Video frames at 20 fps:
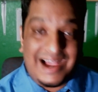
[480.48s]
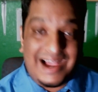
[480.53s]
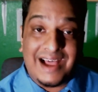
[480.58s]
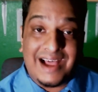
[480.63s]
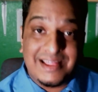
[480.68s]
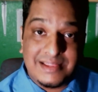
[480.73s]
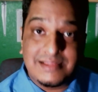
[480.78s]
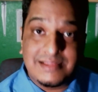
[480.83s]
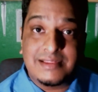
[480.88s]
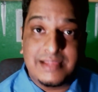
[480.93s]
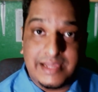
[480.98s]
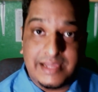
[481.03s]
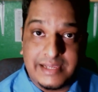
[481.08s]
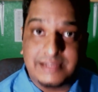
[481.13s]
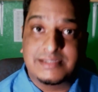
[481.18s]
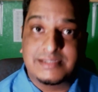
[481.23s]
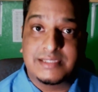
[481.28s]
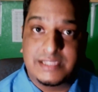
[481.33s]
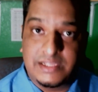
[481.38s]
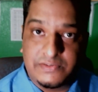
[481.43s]
other
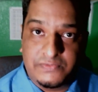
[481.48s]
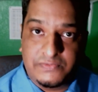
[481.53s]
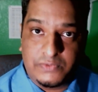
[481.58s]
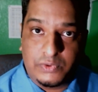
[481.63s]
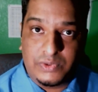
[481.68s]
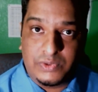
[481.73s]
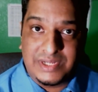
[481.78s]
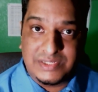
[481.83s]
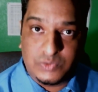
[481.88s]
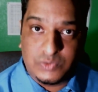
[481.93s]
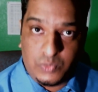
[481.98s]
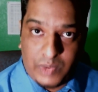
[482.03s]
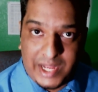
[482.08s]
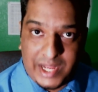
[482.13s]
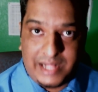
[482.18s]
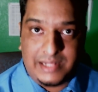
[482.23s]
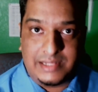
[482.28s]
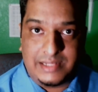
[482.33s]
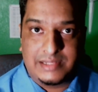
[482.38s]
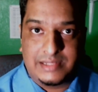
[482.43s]
things in their food as
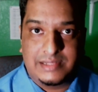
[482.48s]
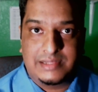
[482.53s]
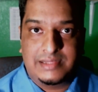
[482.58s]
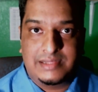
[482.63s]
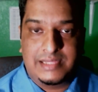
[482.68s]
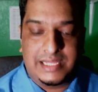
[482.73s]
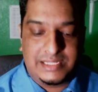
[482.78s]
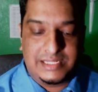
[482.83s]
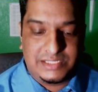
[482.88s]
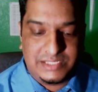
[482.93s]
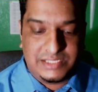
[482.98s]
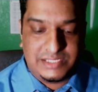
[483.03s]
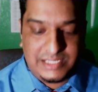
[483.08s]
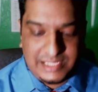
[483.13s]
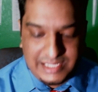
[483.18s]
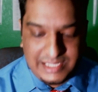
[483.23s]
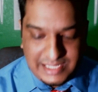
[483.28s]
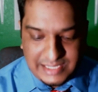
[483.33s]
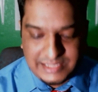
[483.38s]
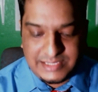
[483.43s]
well that
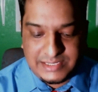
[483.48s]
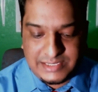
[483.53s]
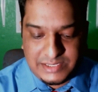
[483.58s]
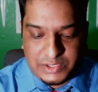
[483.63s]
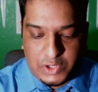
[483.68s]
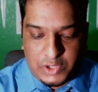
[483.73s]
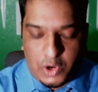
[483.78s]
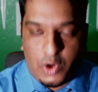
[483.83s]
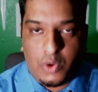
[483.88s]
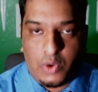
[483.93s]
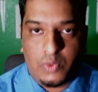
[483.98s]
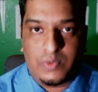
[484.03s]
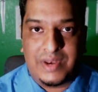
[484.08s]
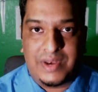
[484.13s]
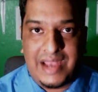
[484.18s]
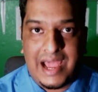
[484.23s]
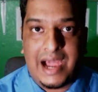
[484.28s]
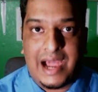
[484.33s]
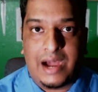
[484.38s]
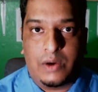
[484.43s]
is known
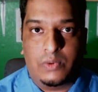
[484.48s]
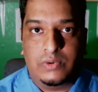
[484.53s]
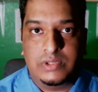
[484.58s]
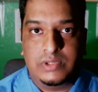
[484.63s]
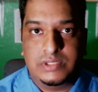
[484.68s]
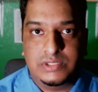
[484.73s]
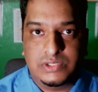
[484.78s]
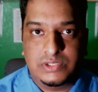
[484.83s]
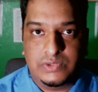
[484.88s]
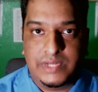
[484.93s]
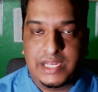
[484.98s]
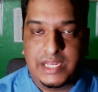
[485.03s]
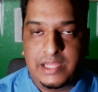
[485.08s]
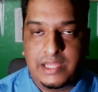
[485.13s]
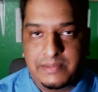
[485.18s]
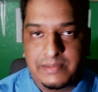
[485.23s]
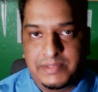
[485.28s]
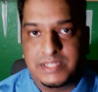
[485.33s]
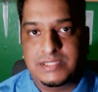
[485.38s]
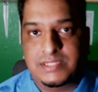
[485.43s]
now to
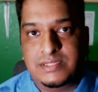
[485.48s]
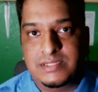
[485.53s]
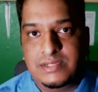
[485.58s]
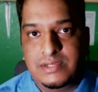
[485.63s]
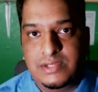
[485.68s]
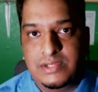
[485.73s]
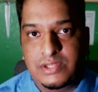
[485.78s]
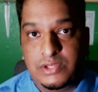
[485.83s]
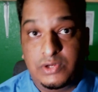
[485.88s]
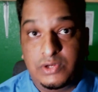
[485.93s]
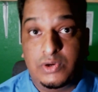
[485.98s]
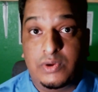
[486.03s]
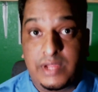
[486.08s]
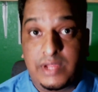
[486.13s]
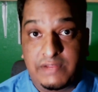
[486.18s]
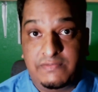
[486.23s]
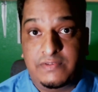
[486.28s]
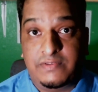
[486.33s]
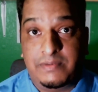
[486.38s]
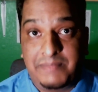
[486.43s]
inhibit
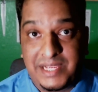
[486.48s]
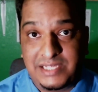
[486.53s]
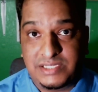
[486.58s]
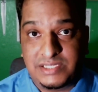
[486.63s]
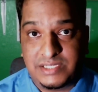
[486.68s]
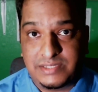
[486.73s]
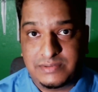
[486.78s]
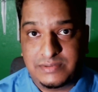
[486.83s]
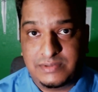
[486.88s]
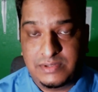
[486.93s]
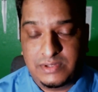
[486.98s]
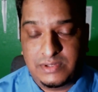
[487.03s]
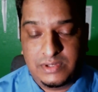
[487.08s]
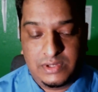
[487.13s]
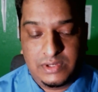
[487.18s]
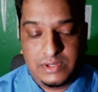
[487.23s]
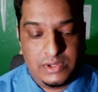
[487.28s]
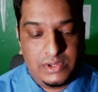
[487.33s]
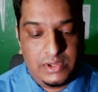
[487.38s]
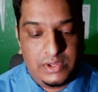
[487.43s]
neuroinflammation.
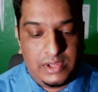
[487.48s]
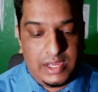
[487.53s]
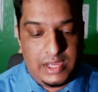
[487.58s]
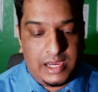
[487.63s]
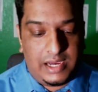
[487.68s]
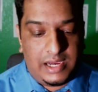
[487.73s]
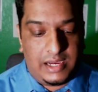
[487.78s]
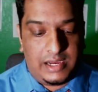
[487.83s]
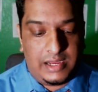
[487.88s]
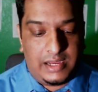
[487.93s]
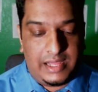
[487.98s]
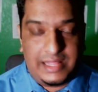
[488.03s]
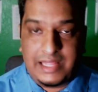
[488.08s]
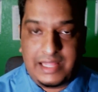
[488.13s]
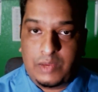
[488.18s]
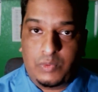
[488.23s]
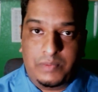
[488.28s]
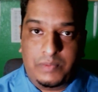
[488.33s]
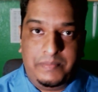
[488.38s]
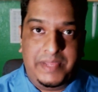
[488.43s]
And
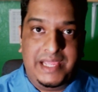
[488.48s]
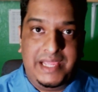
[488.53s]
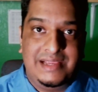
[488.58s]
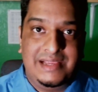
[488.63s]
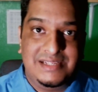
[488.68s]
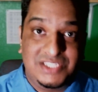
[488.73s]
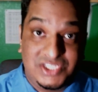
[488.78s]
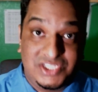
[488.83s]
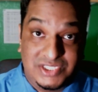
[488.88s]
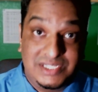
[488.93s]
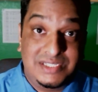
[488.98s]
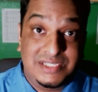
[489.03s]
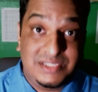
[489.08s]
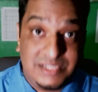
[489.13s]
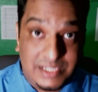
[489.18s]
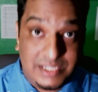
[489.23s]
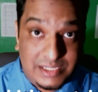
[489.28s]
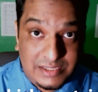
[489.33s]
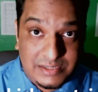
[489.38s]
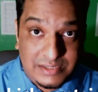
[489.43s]
that would be
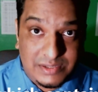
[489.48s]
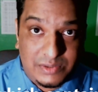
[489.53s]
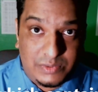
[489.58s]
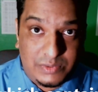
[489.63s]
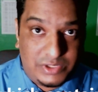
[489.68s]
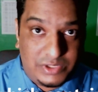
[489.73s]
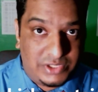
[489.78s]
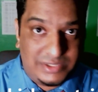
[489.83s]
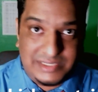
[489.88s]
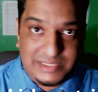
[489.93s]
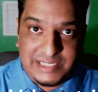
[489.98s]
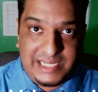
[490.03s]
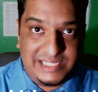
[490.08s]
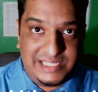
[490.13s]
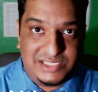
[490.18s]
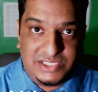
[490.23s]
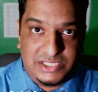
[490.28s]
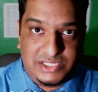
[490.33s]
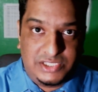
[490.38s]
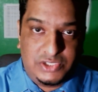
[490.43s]
ginger, which
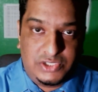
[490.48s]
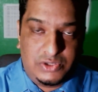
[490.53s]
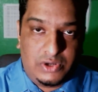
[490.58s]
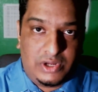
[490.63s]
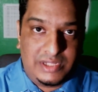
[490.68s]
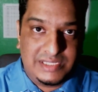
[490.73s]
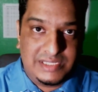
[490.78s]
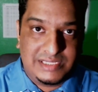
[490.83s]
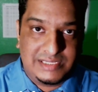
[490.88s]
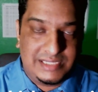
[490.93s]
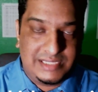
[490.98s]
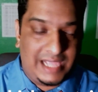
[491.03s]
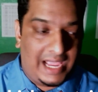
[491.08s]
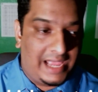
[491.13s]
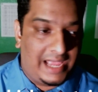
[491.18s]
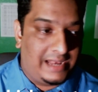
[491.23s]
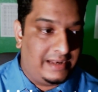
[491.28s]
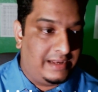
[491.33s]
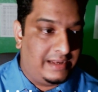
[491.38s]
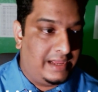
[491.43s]
contains gingerols
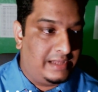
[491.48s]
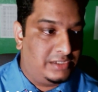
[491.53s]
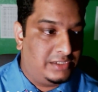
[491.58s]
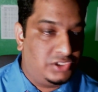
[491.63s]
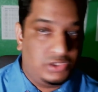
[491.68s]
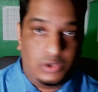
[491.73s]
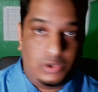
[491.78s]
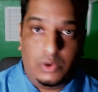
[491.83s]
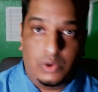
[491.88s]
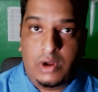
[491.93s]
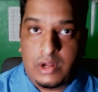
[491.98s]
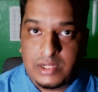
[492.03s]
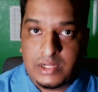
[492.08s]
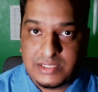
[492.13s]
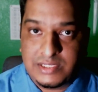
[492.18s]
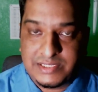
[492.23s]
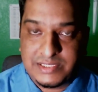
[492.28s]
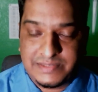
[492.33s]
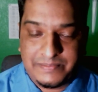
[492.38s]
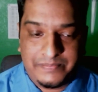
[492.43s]
and
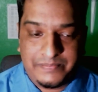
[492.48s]
shogols.